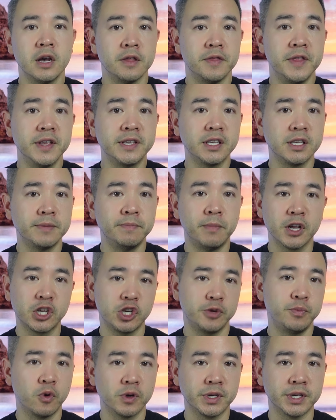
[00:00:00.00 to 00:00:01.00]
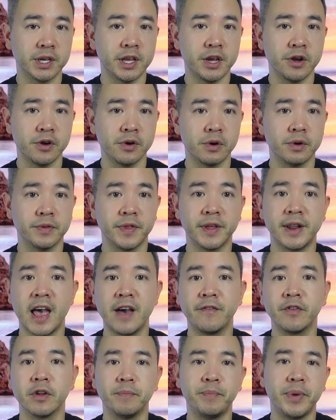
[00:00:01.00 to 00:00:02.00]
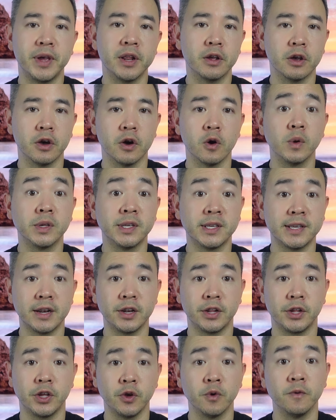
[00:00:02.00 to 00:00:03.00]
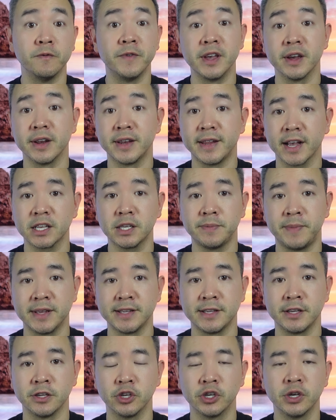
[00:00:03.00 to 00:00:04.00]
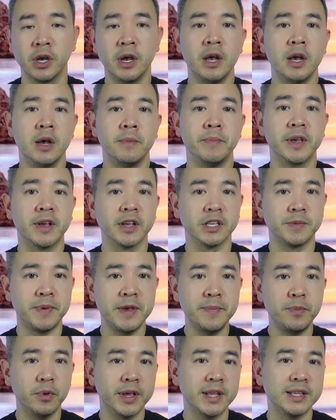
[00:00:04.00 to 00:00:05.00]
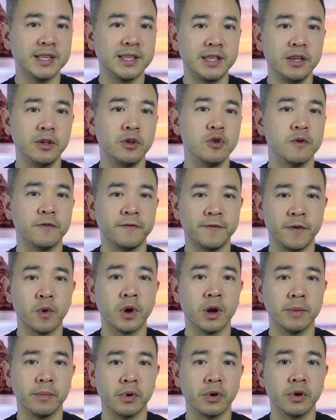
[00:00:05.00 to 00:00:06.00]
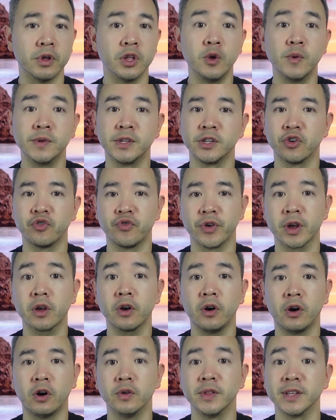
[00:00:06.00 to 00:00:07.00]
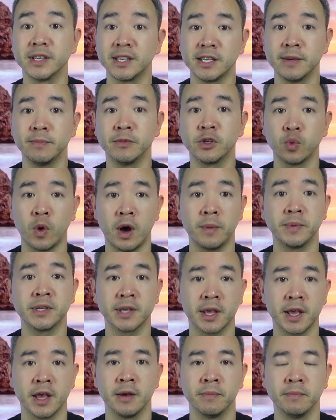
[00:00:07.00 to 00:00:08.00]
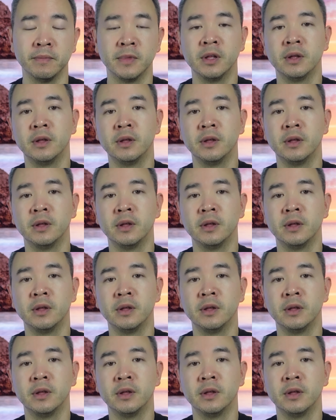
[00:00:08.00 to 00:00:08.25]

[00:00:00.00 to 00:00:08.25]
This is much more secure than having a PIN code sent to you via text message because people can steal your phone number using a trick called a SIM swap scam.